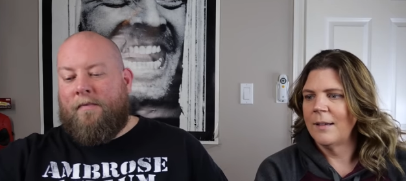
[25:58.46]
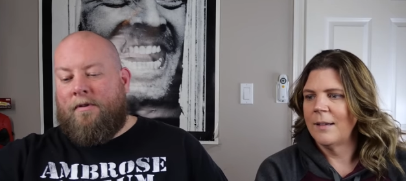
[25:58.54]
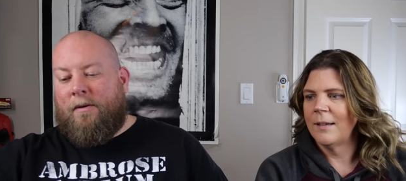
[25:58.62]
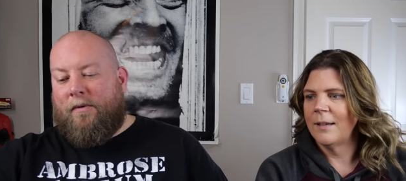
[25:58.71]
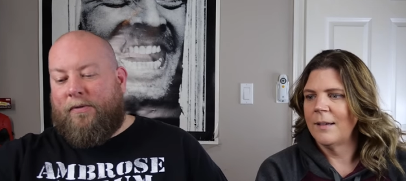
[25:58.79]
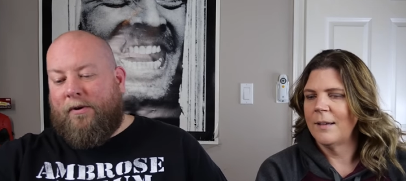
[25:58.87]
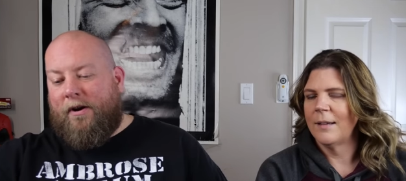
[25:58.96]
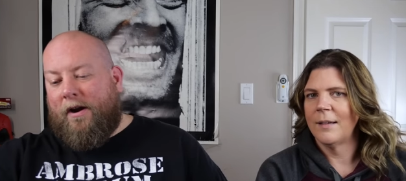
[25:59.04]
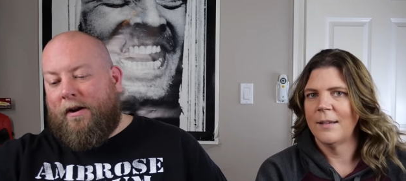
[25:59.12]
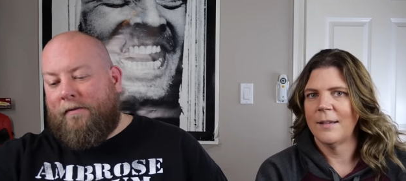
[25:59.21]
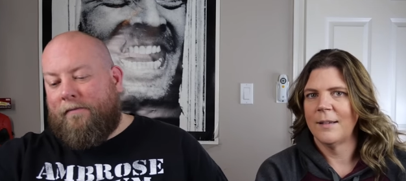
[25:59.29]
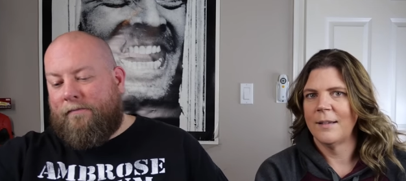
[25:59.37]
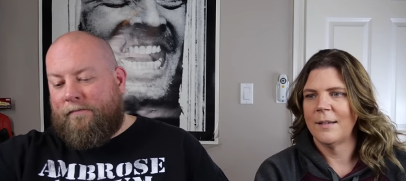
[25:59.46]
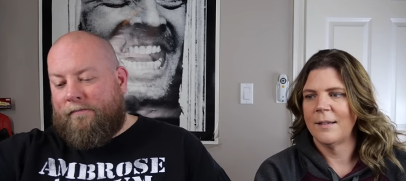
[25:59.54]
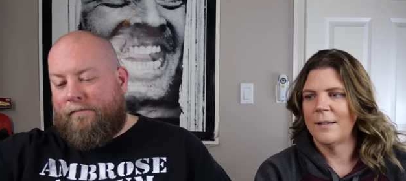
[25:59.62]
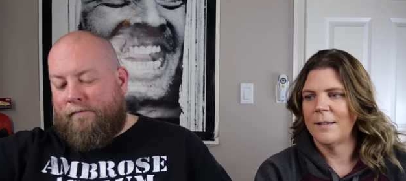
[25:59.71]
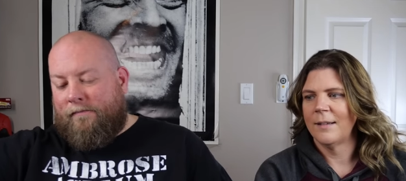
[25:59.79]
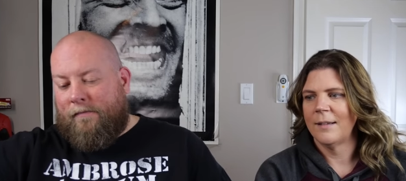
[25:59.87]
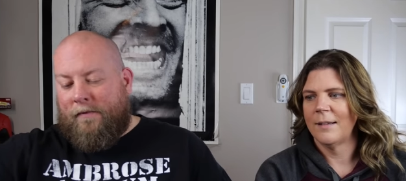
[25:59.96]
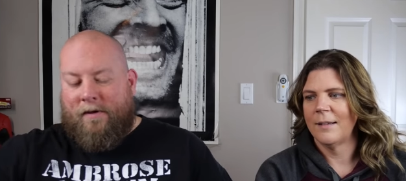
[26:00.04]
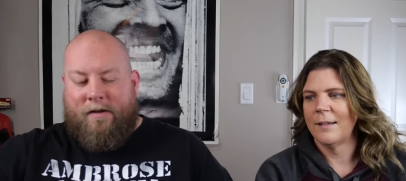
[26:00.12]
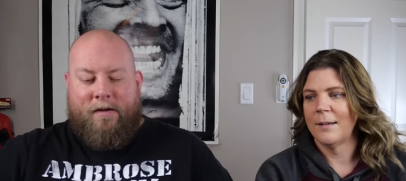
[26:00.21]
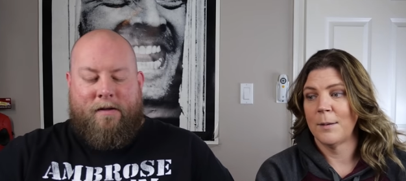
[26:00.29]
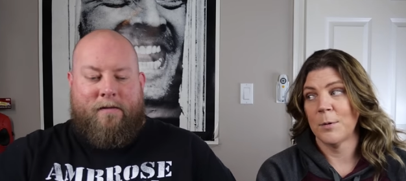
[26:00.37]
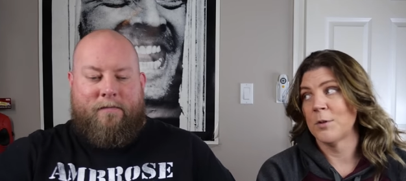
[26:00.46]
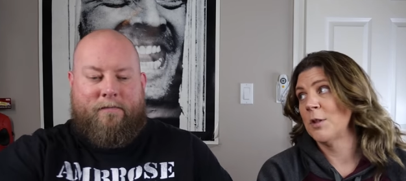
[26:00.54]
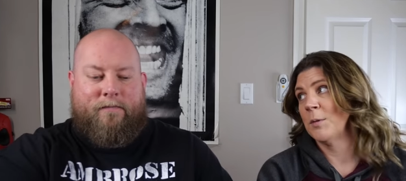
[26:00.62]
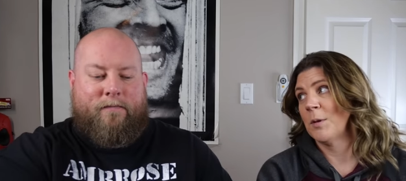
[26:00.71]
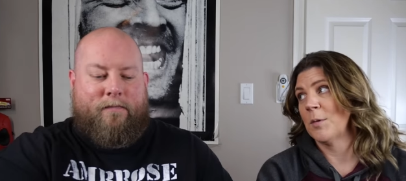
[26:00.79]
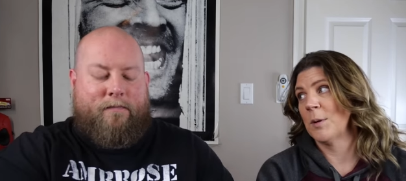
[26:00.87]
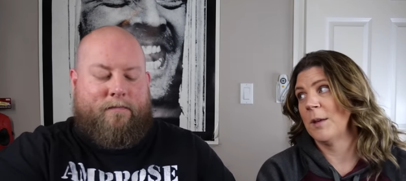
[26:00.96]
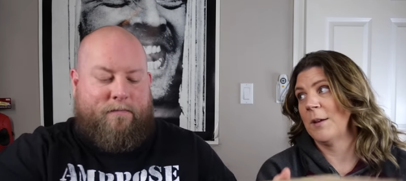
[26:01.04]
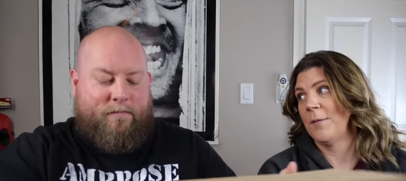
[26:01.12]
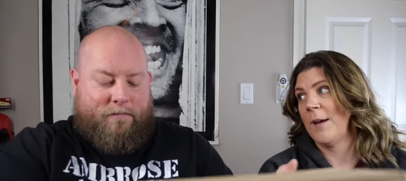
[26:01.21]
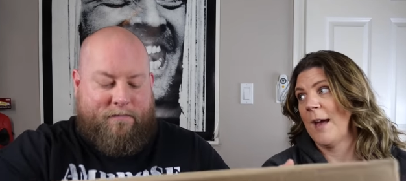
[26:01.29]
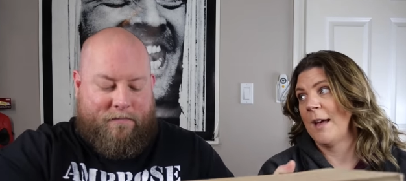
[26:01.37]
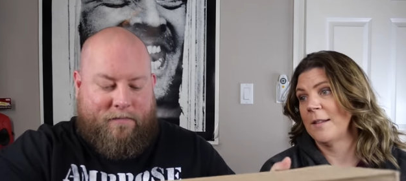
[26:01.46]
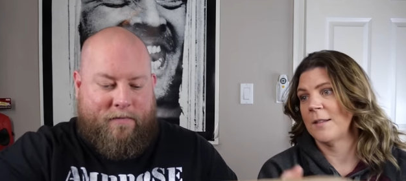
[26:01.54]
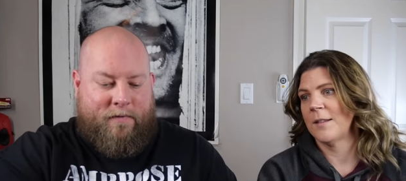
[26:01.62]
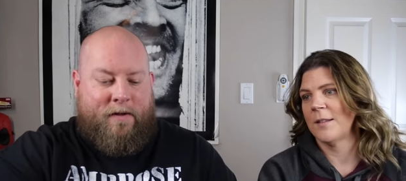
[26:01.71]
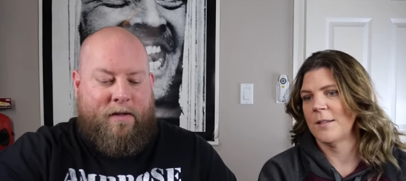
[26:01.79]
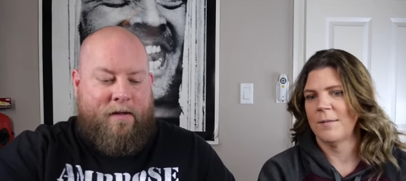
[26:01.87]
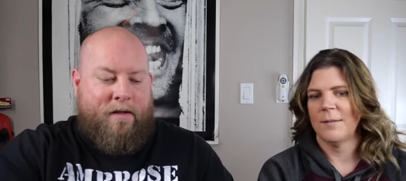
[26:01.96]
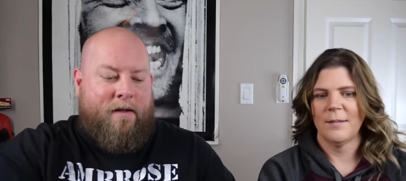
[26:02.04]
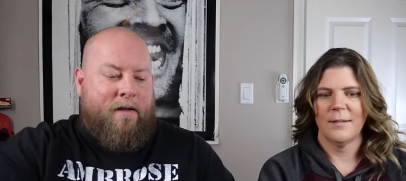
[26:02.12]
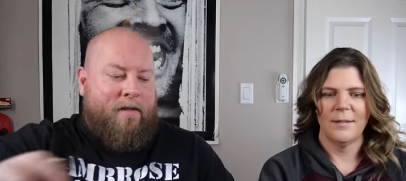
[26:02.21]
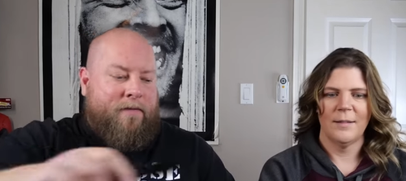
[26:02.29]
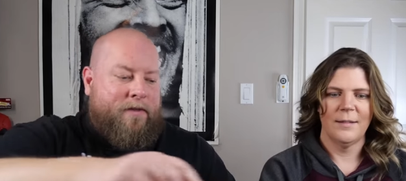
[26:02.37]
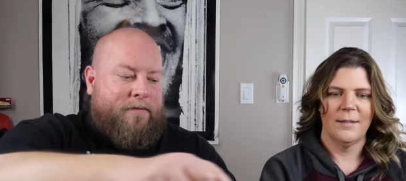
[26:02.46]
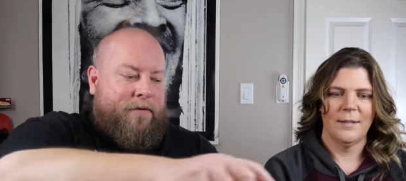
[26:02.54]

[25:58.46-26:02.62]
Speaker 1: Number three.
Speaker 2: Number two was really fast.
Speaker 1: This